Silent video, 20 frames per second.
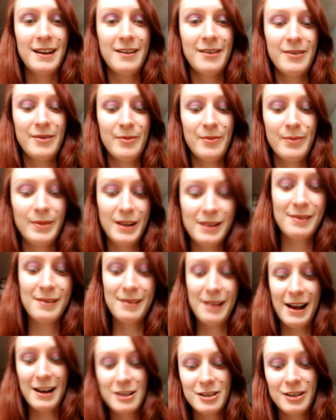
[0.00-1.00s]
it's
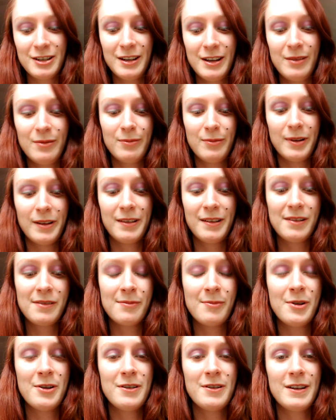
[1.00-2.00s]
actually really
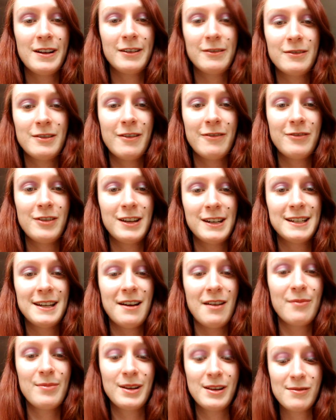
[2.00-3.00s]
small. I don't know if you can
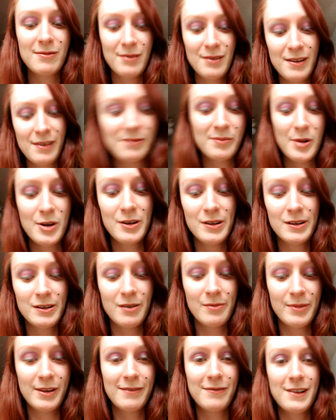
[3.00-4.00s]
tell, but it's really small. It
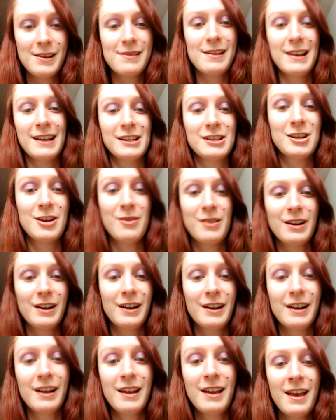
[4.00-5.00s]
almost fits like a
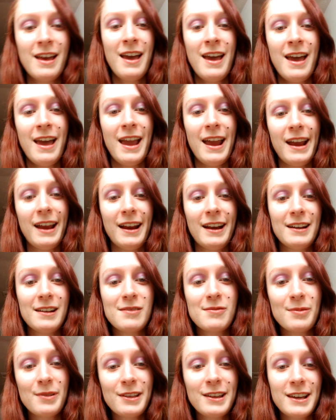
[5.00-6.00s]
choker. And
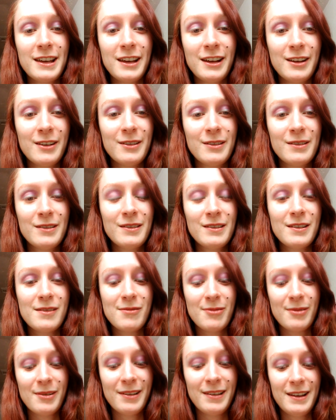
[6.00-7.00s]
it's really cute.
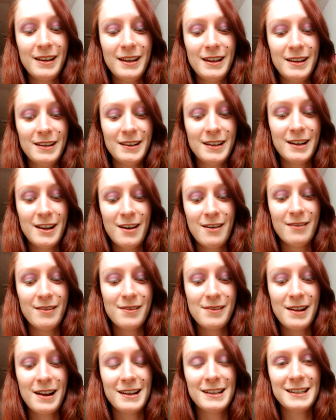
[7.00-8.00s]
It's really,
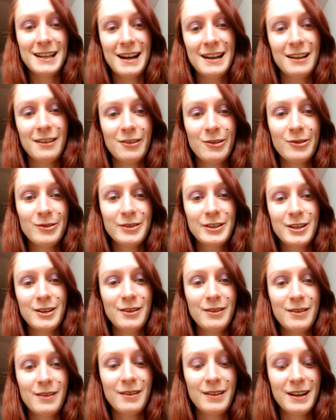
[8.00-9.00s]
it's got a tiny little
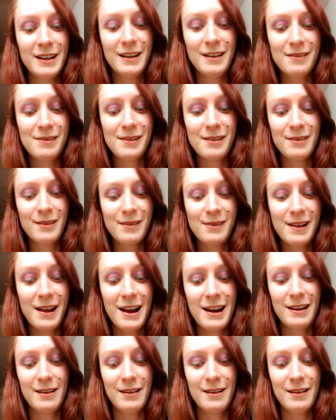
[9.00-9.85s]
tooth on it, so it looks kind